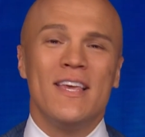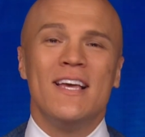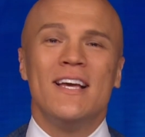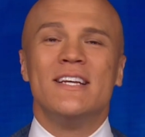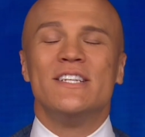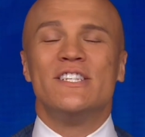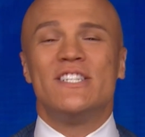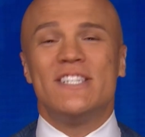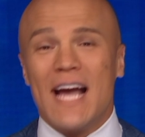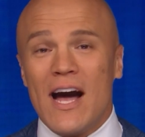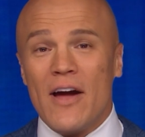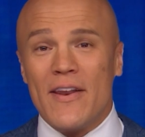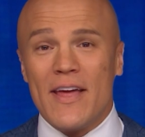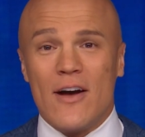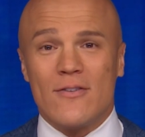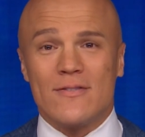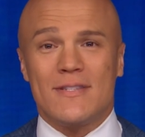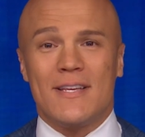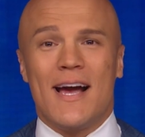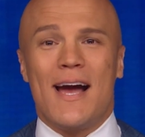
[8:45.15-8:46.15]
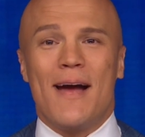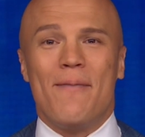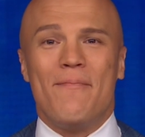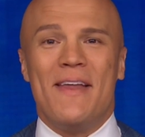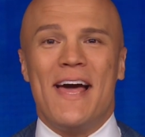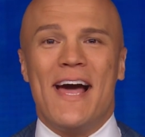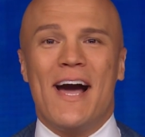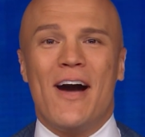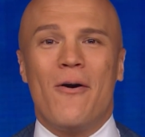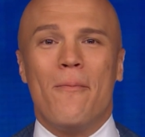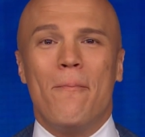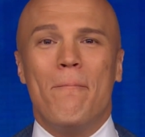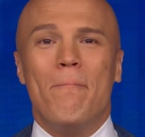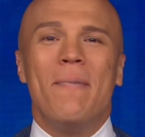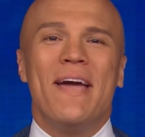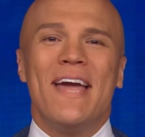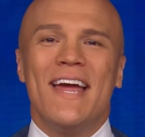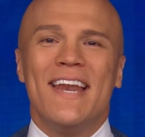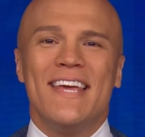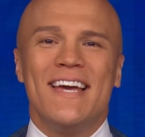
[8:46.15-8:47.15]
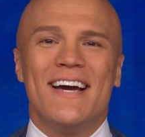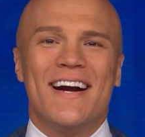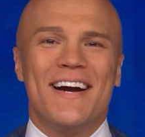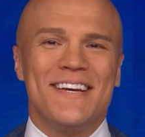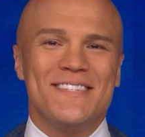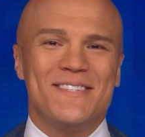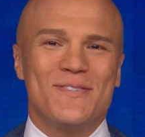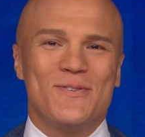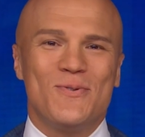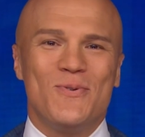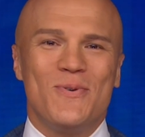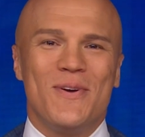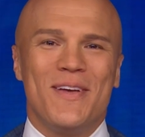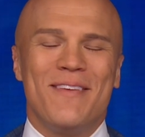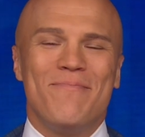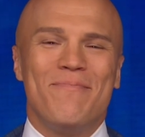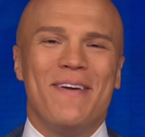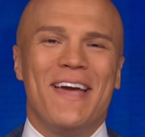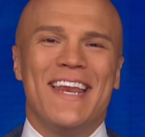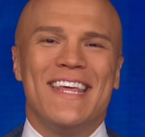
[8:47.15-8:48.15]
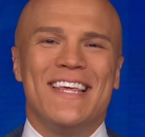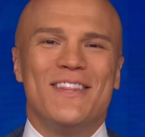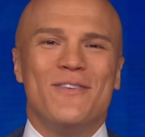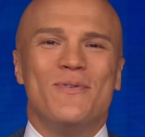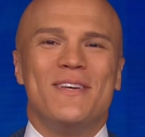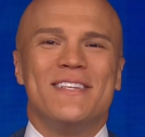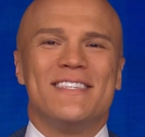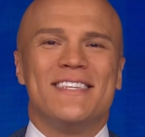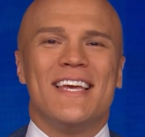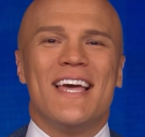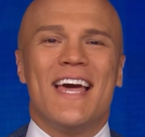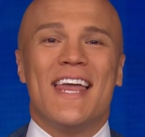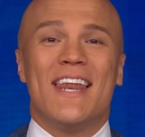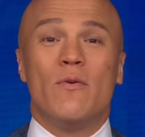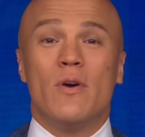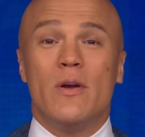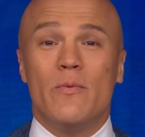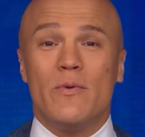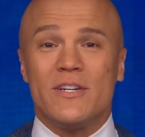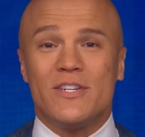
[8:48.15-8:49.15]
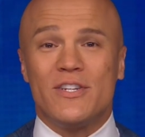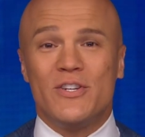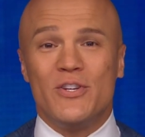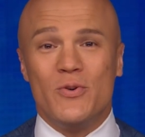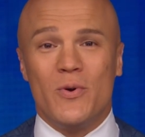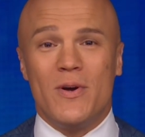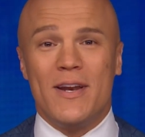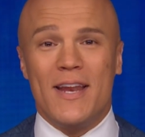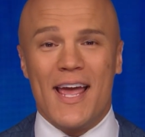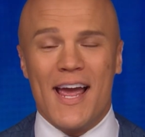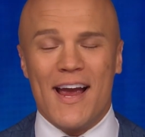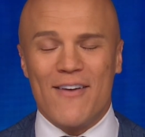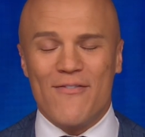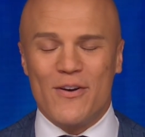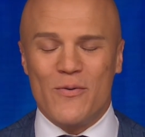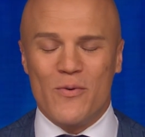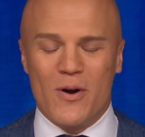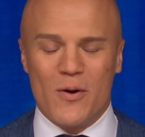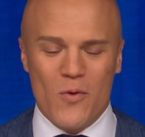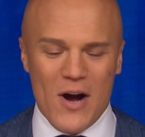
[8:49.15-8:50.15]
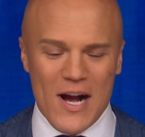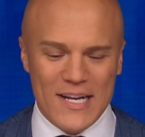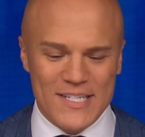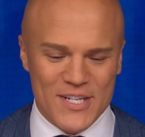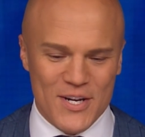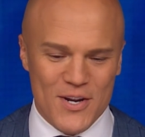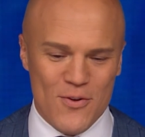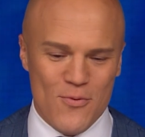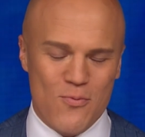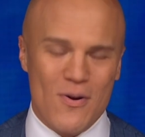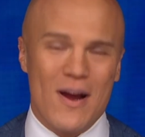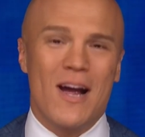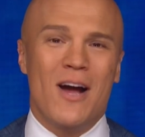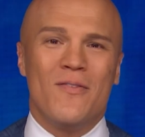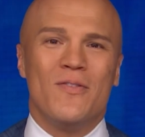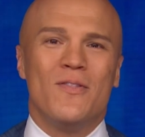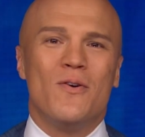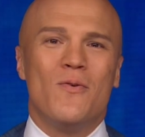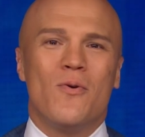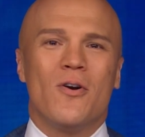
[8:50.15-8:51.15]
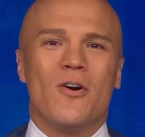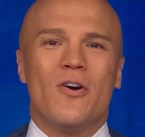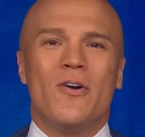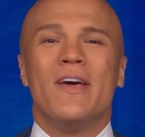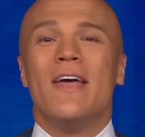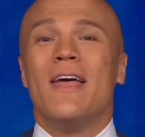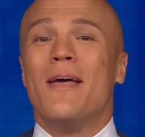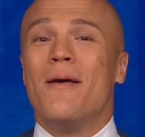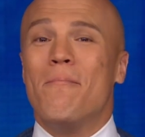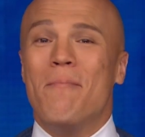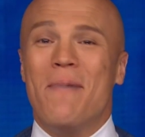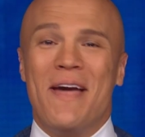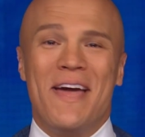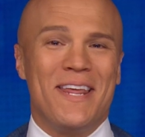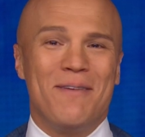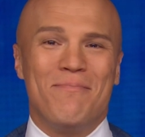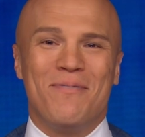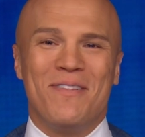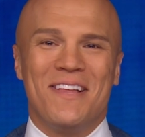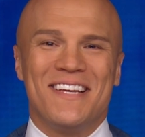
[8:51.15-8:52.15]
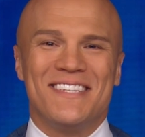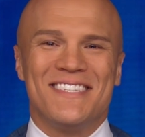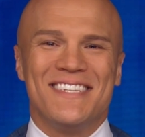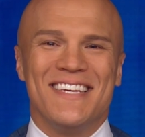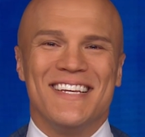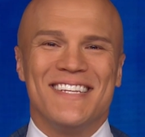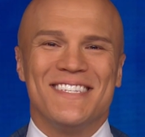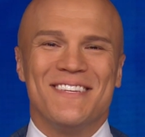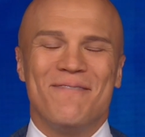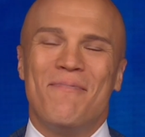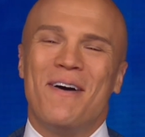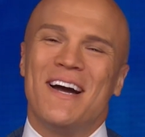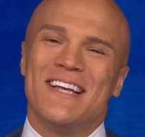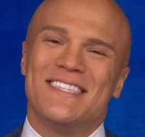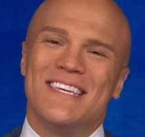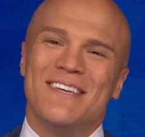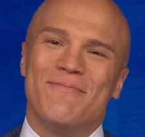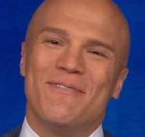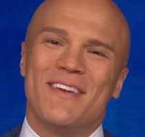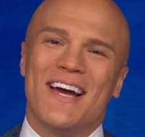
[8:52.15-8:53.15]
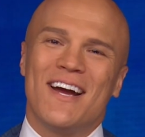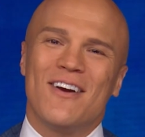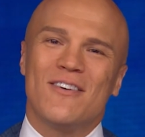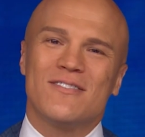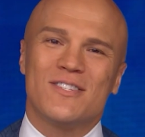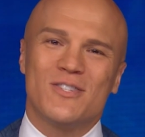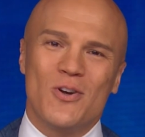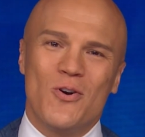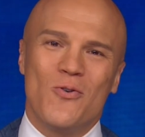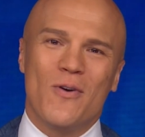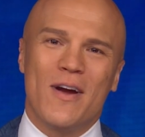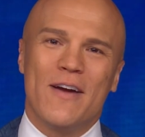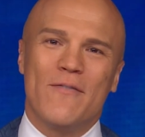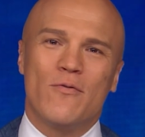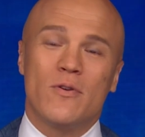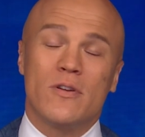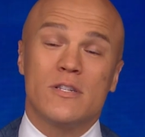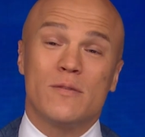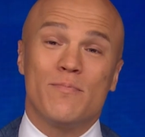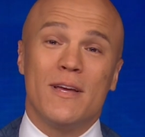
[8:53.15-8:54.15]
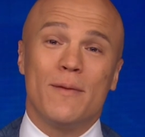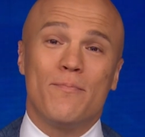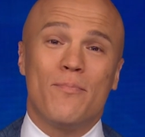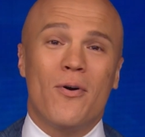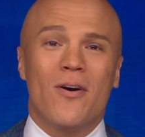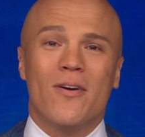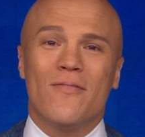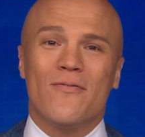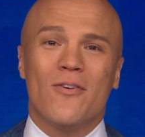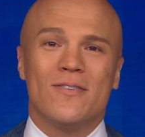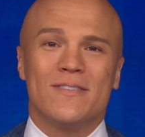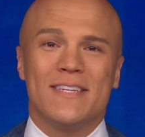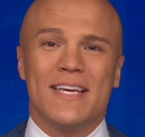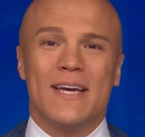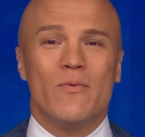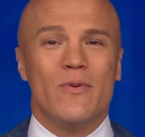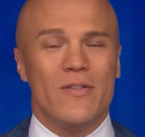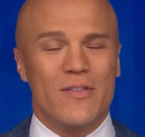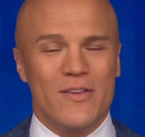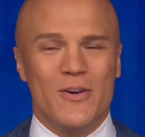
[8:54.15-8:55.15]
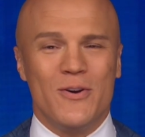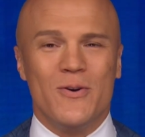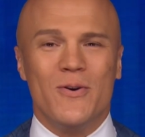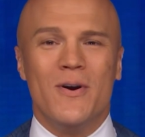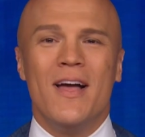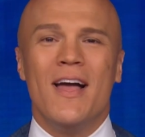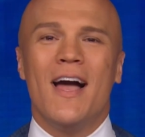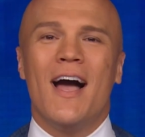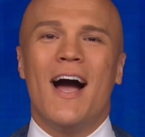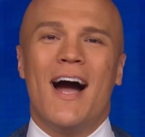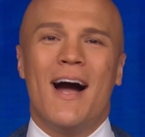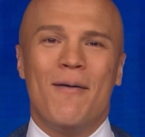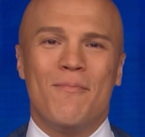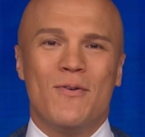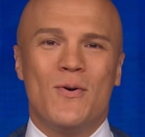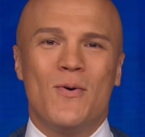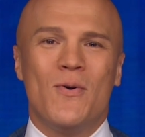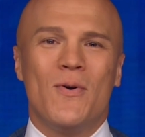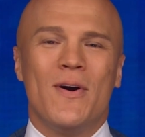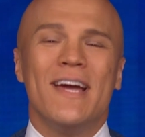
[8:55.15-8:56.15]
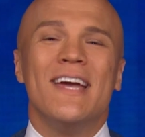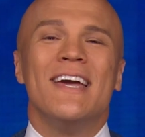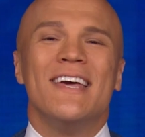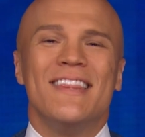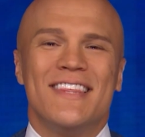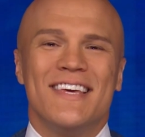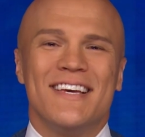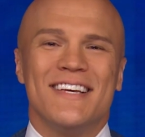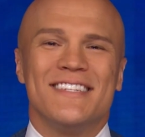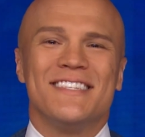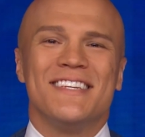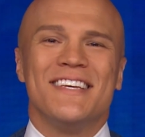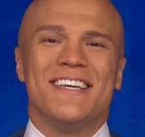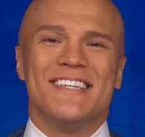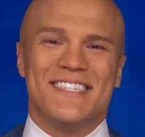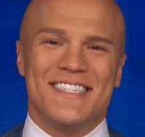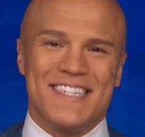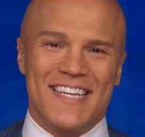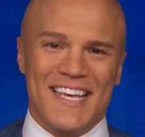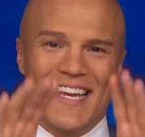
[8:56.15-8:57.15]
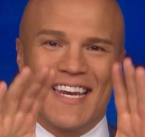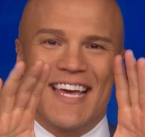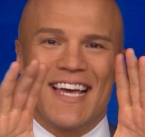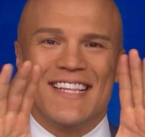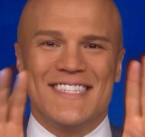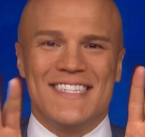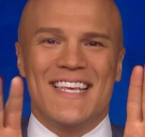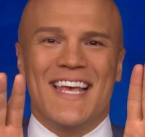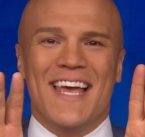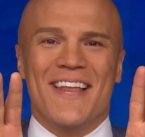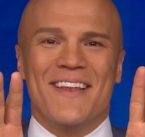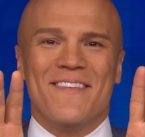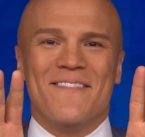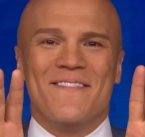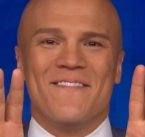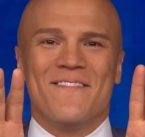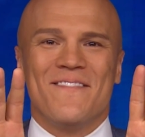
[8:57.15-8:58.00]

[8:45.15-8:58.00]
Shout out time now. Manny High School in Manny, Louisiana. We wish you and everyone watching around the world many blessings. My team and I are so grateful to spend part of our day with you. I'm Coy, and this is C N N ten.